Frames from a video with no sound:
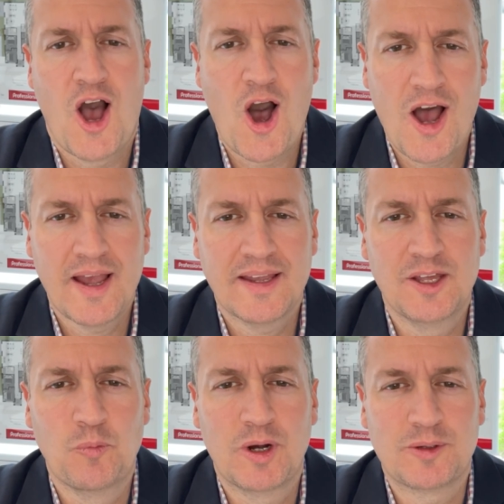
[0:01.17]
Hi
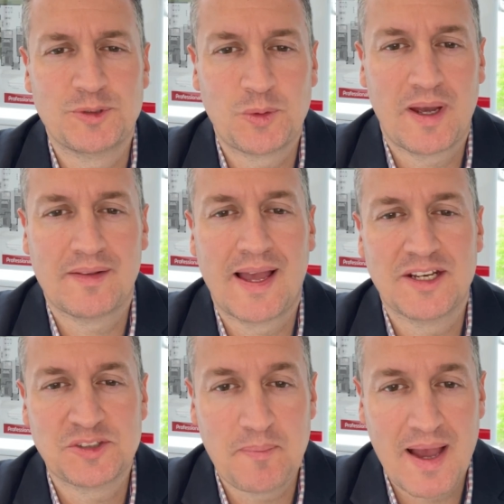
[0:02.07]
and welcome to our
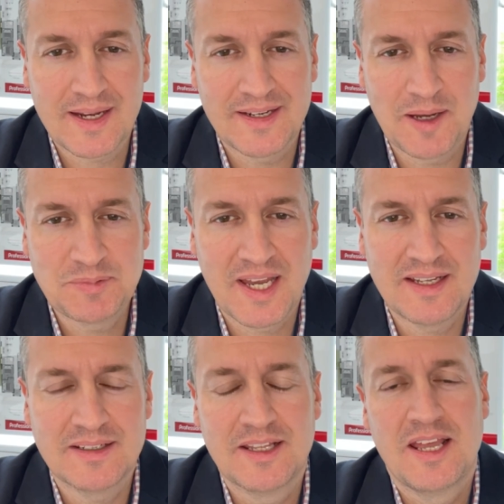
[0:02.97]
latest market
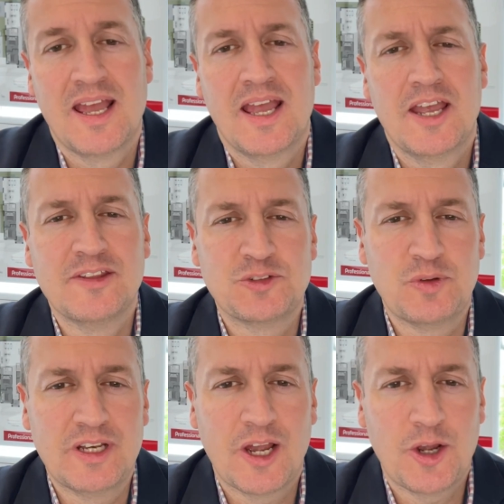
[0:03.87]
update. In this
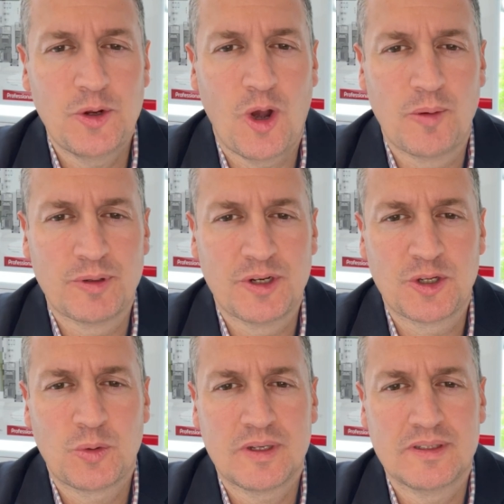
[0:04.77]
video, I'm going
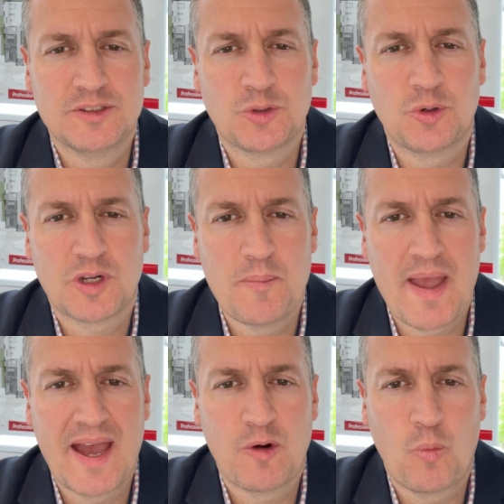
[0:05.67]
to quickly talk
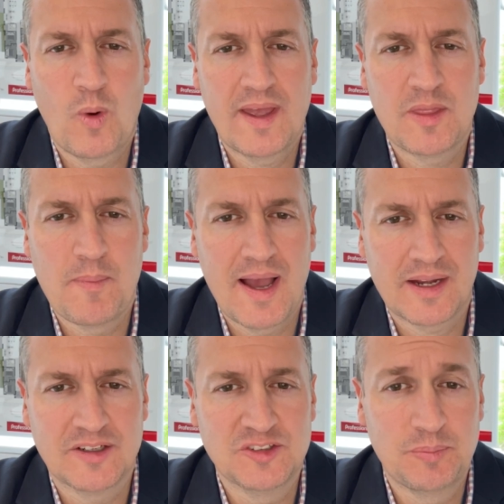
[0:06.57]
about where the
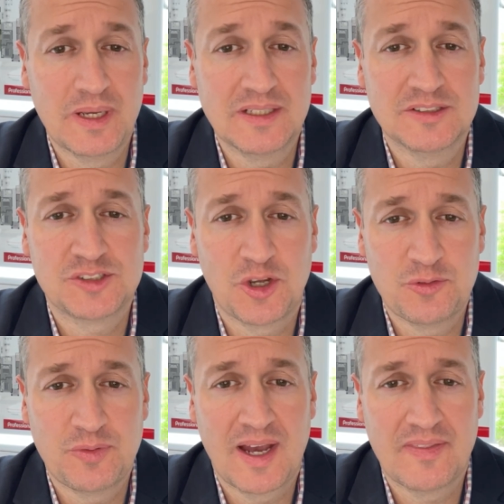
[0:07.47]
market has been so
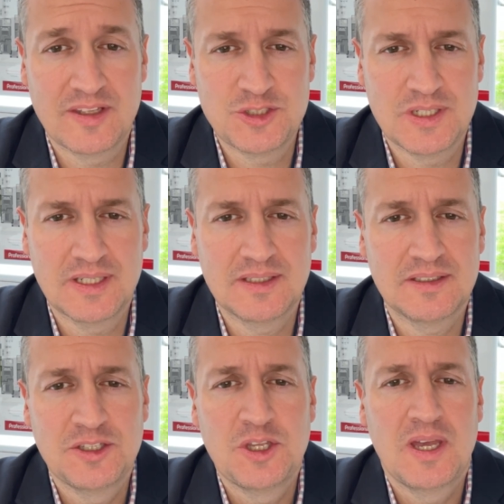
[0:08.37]
far this year.
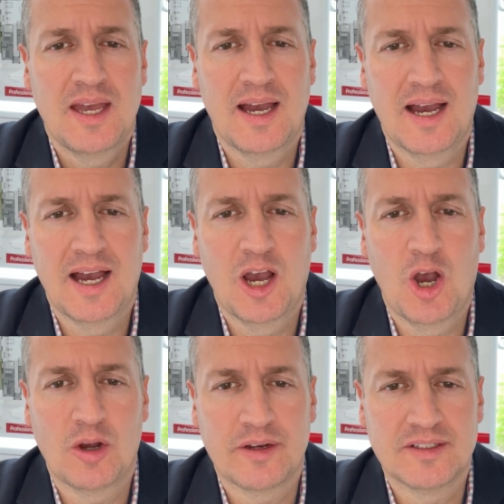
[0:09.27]

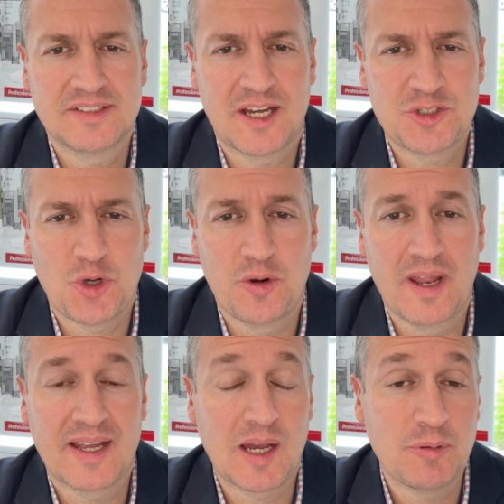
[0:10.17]
I'm going to touch on
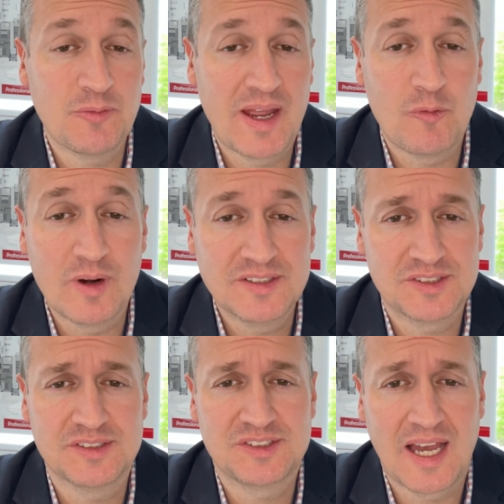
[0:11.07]
a couple of our
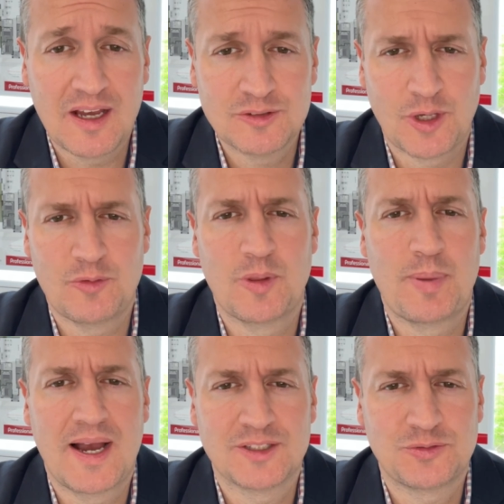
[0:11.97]
recent sales over the
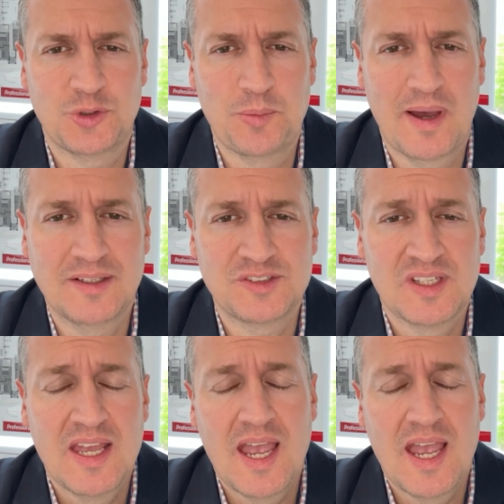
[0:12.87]
past few months